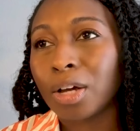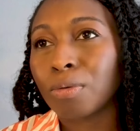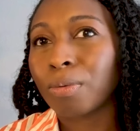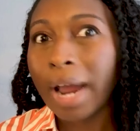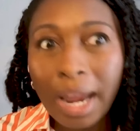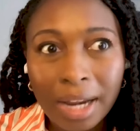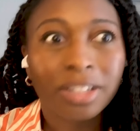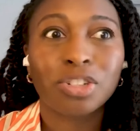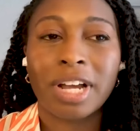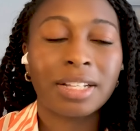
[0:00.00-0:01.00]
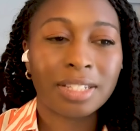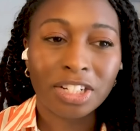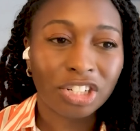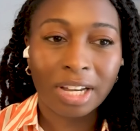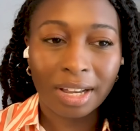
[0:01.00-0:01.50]
a great
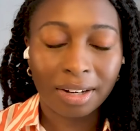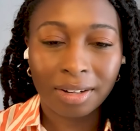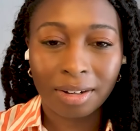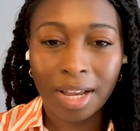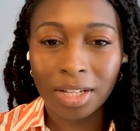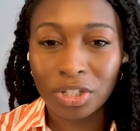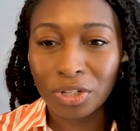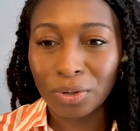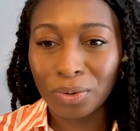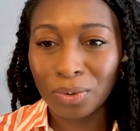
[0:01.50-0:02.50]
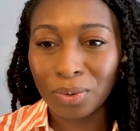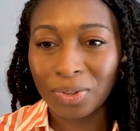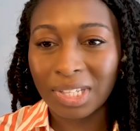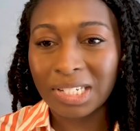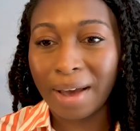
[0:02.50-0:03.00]
transition
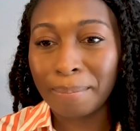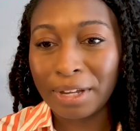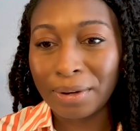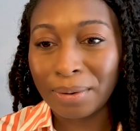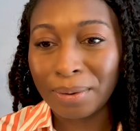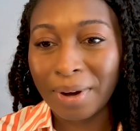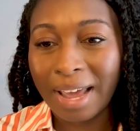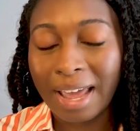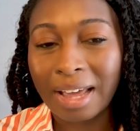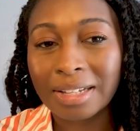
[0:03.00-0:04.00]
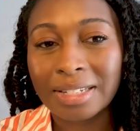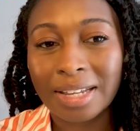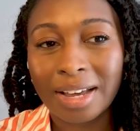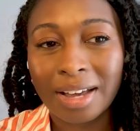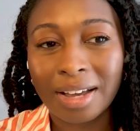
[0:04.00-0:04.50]
into the W,
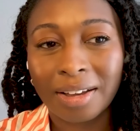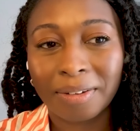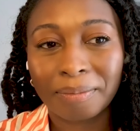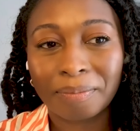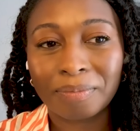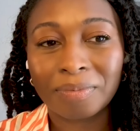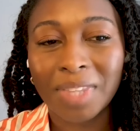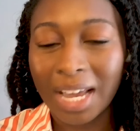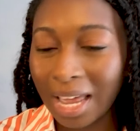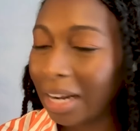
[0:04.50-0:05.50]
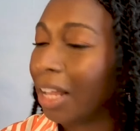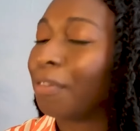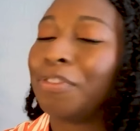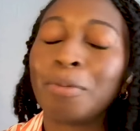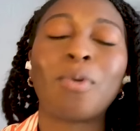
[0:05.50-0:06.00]
and they got to
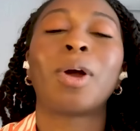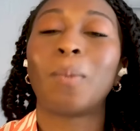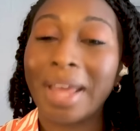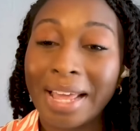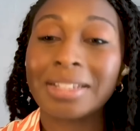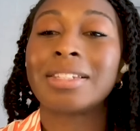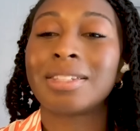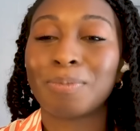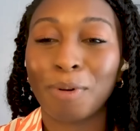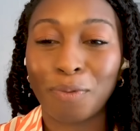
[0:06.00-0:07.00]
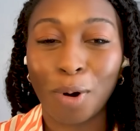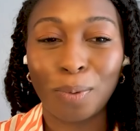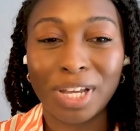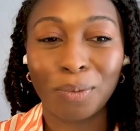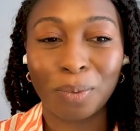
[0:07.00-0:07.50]
get a few more wins
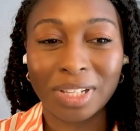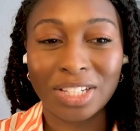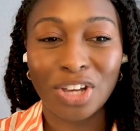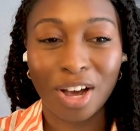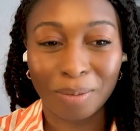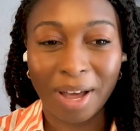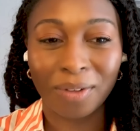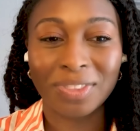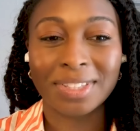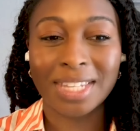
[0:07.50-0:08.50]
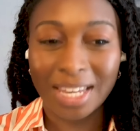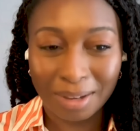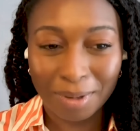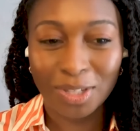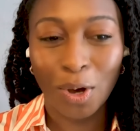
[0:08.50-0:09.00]
before we can really talk about the
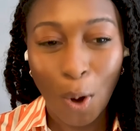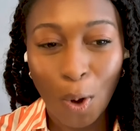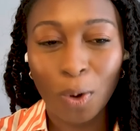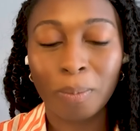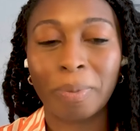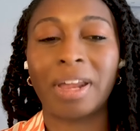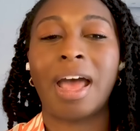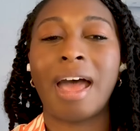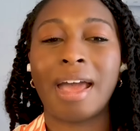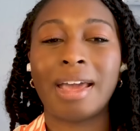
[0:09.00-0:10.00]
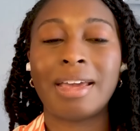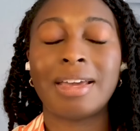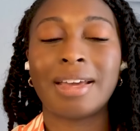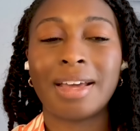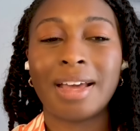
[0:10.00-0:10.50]
team as a whole. But
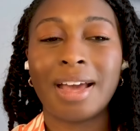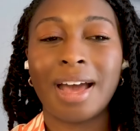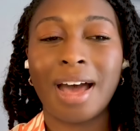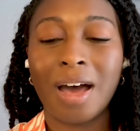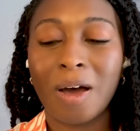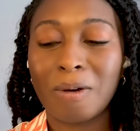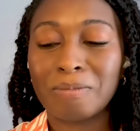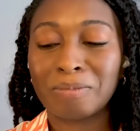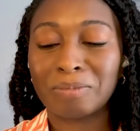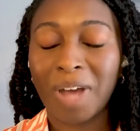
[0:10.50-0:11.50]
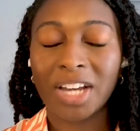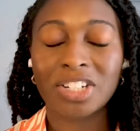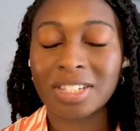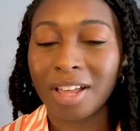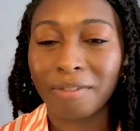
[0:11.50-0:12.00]
I
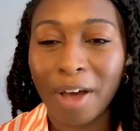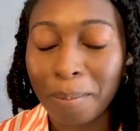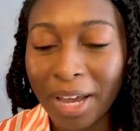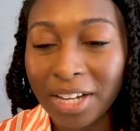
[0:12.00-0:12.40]
just love how